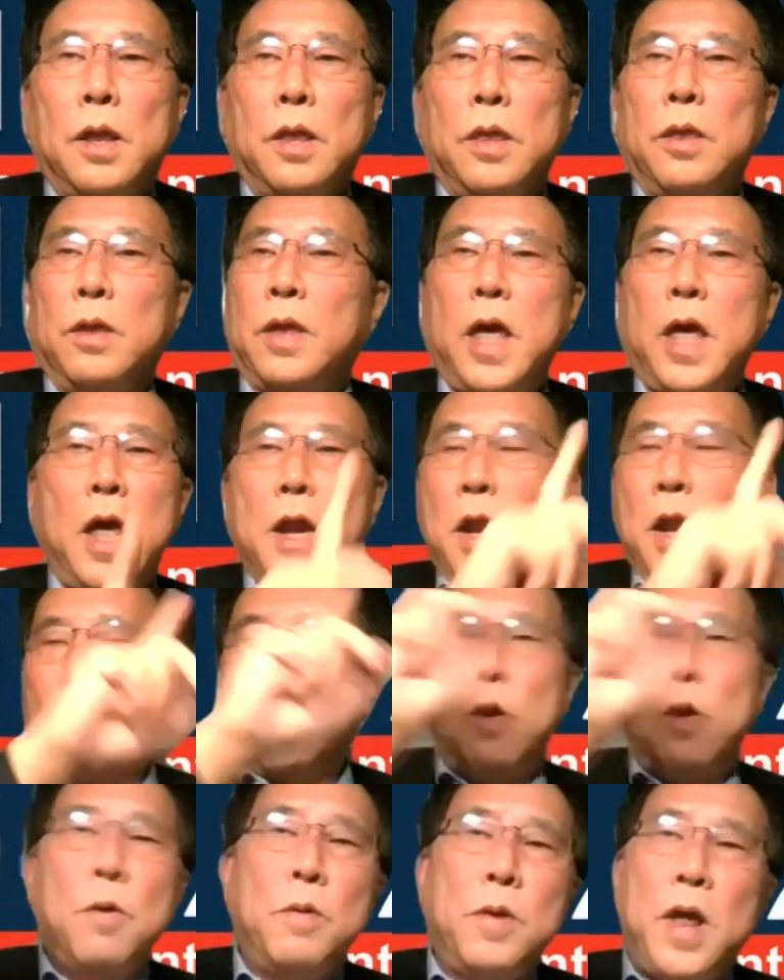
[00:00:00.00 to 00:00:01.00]
You
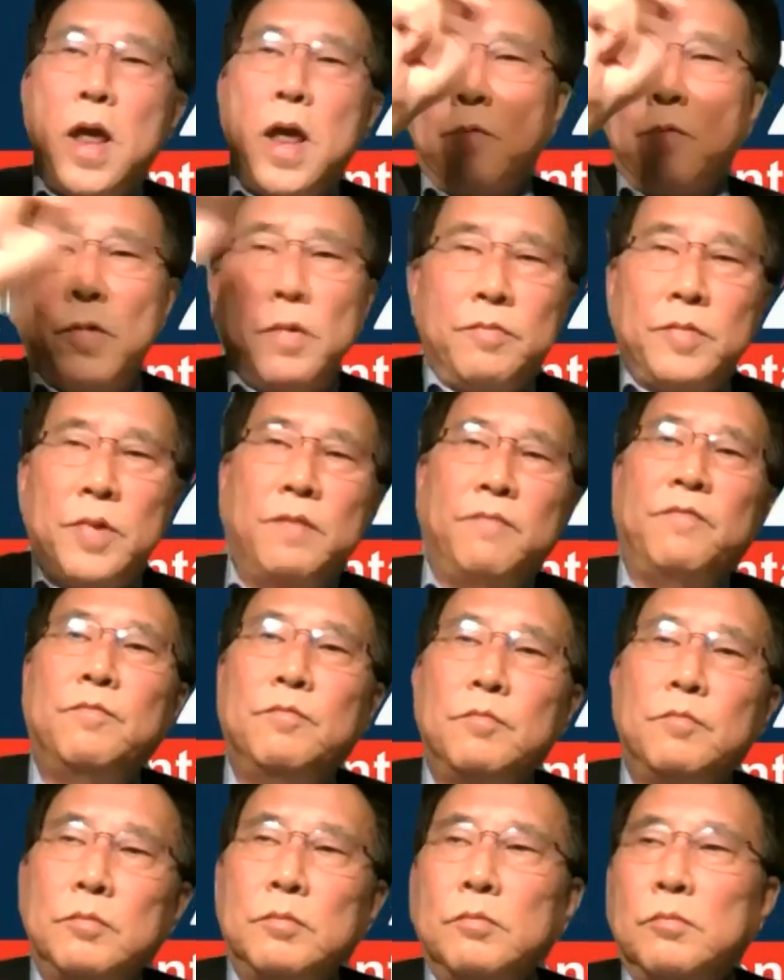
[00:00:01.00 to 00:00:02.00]
cannot go there with the
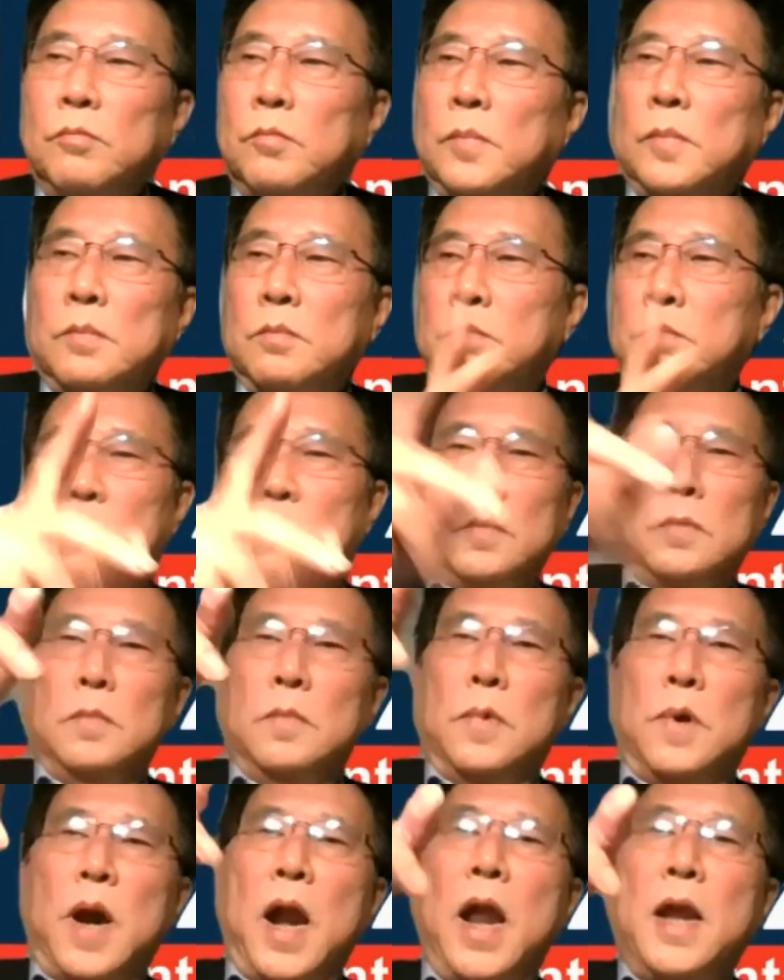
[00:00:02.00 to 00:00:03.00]

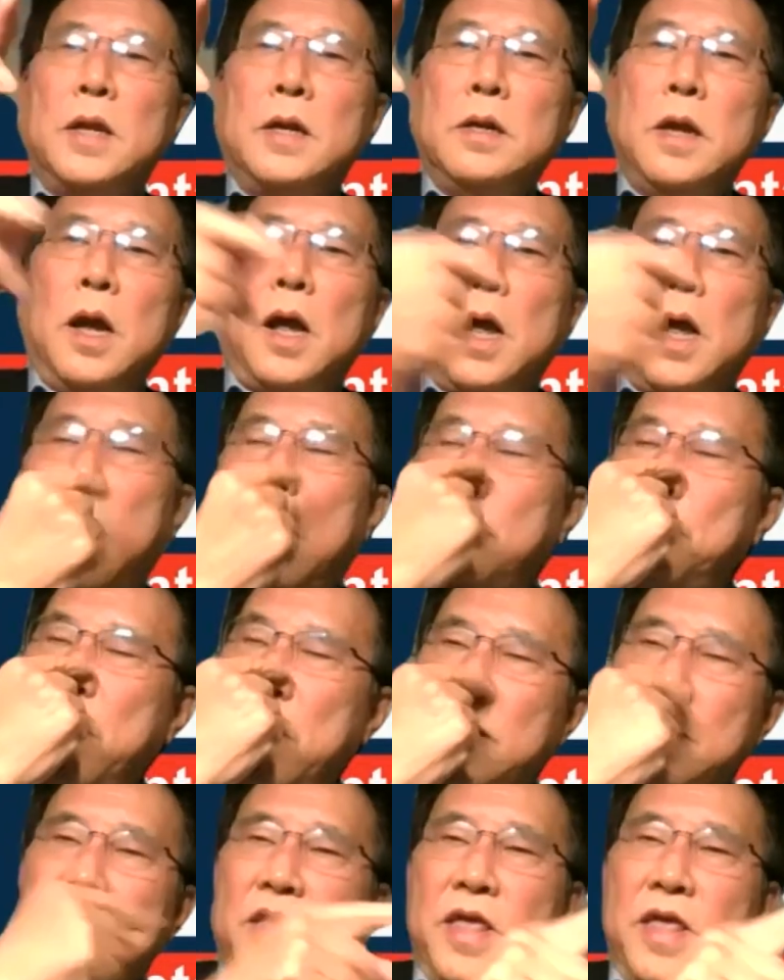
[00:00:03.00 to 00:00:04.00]
red, uh, I
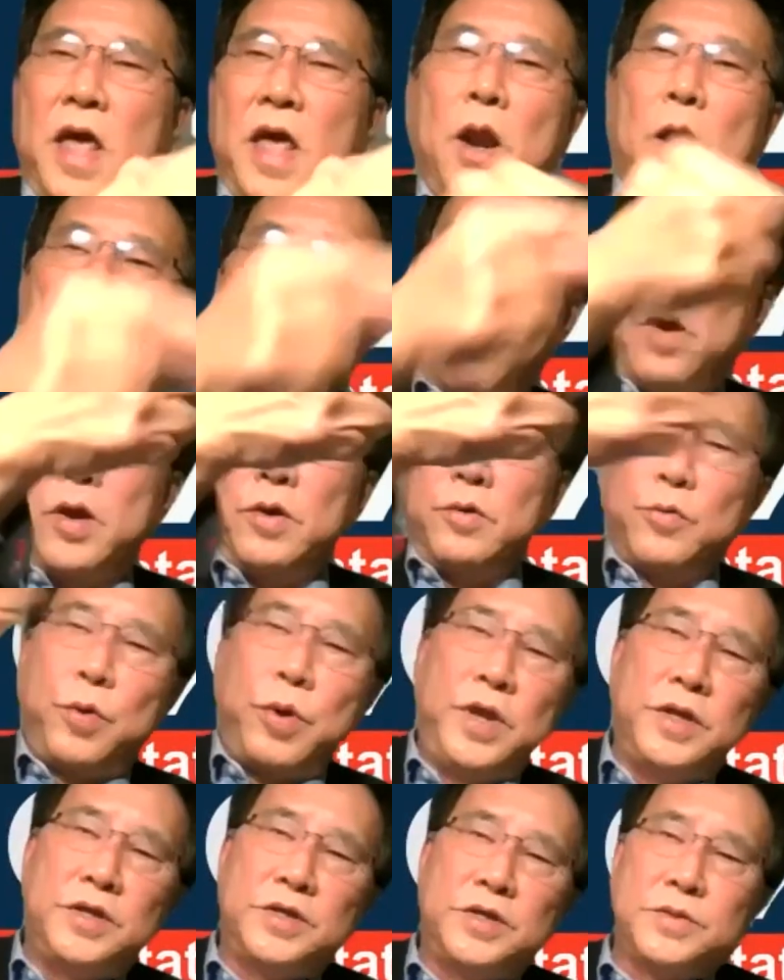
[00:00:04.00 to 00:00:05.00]
mean the yellow and
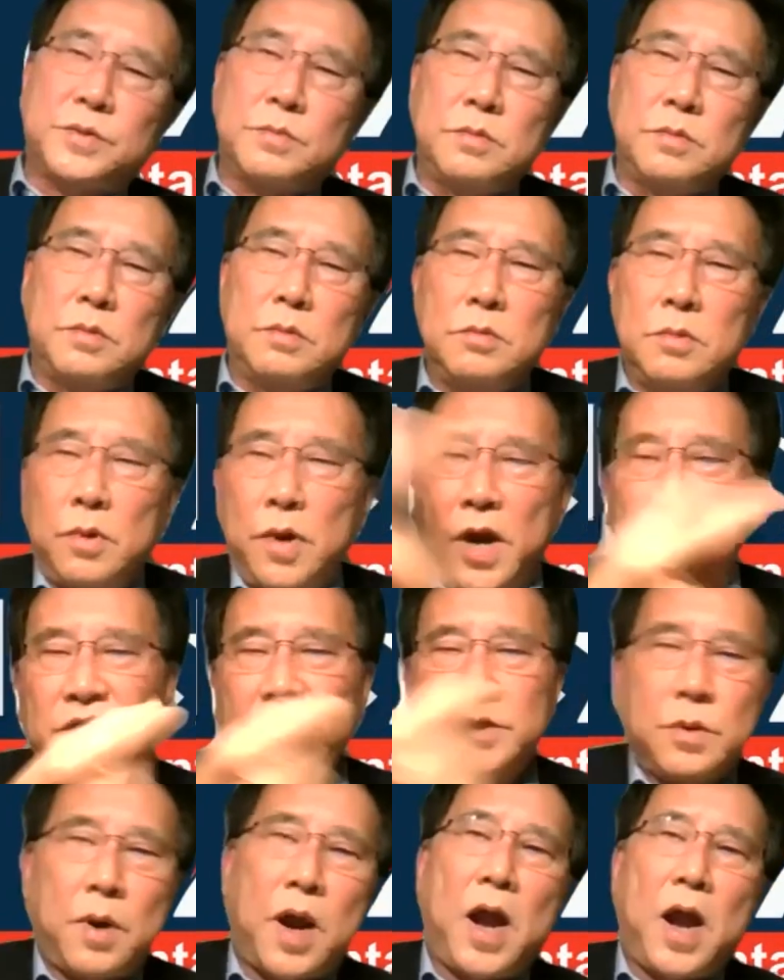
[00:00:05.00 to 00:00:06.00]
three red
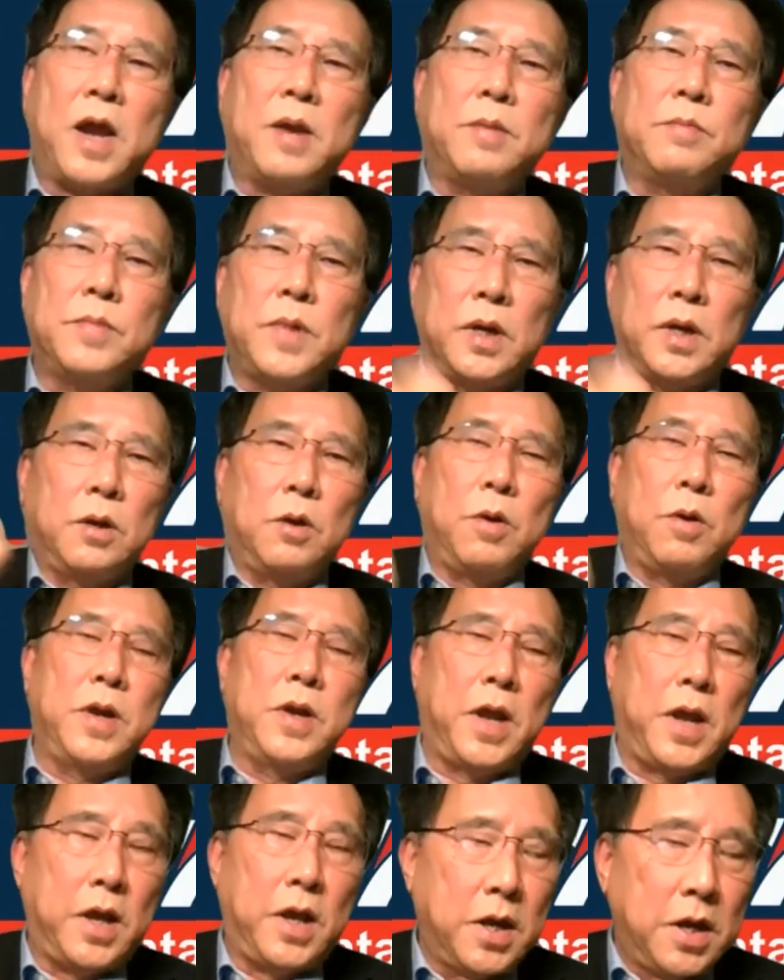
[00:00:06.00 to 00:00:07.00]
stripe and go in
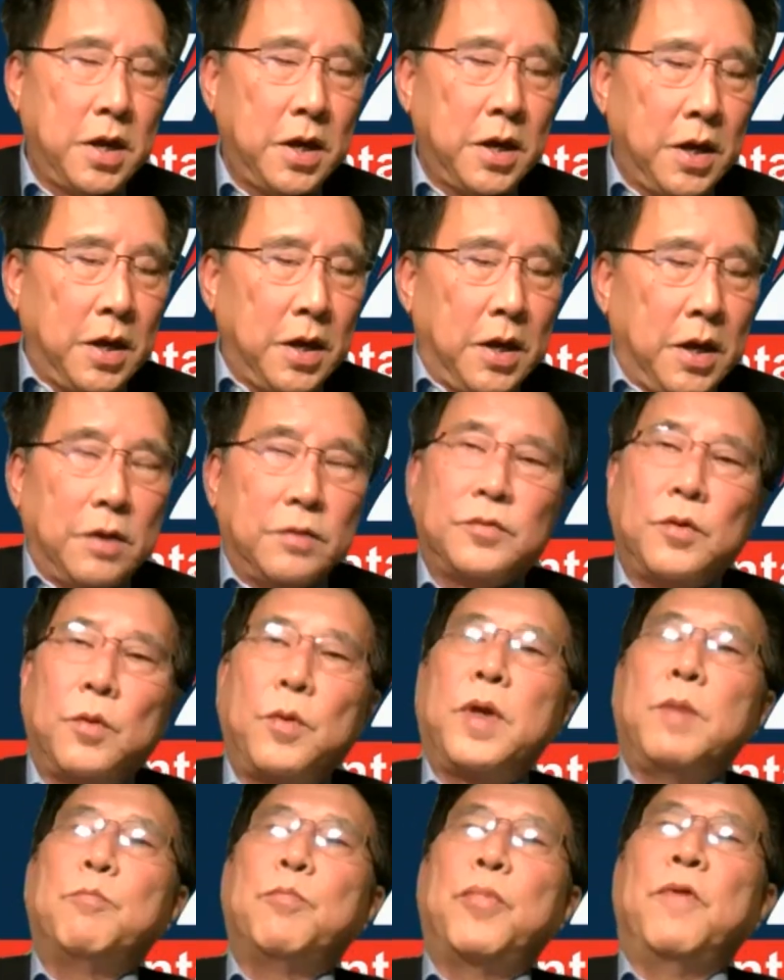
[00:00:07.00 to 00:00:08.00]
there. So he